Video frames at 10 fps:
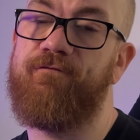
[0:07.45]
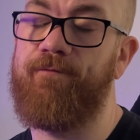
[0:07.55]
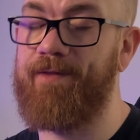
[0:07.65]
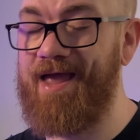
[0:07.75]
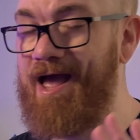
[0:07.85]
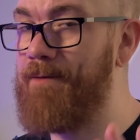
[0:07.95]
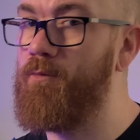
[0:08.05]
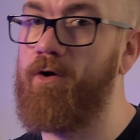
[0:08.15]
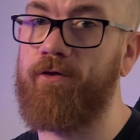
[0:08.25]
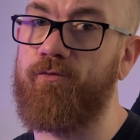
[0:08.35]
from the
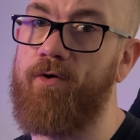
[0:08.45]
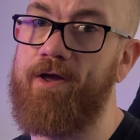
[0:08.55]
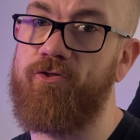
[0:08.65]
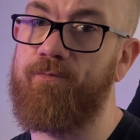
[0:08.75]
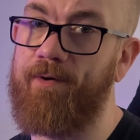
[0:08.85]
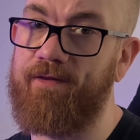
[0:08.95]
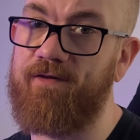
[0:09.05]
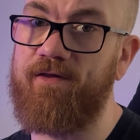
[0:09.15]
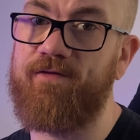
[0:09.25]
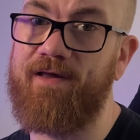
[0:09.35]
Ampworx range by
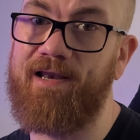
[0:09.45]
TC